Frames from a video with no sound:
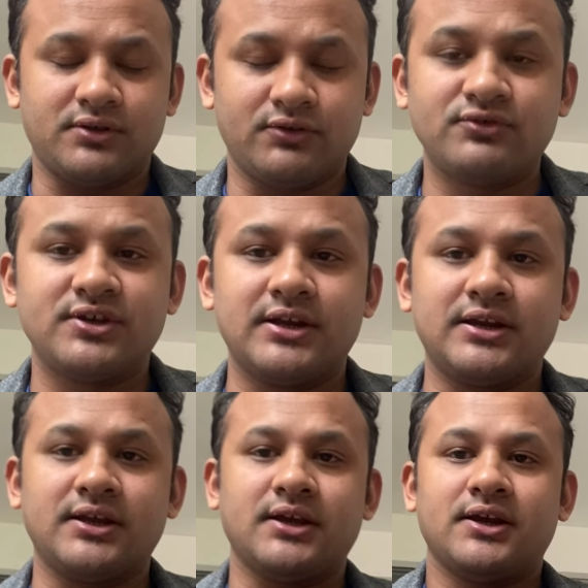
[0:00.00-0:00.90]

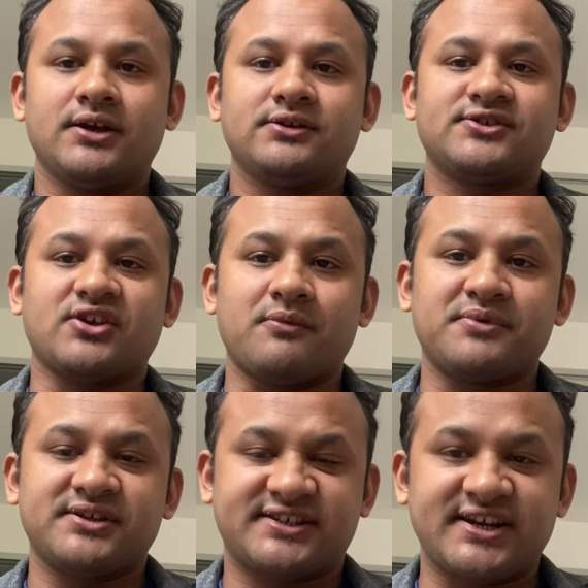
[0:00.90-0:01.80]
usually
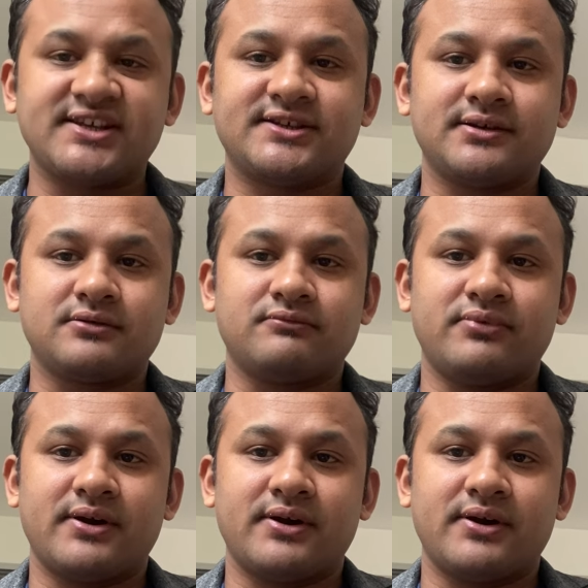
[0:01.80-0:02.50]
substantial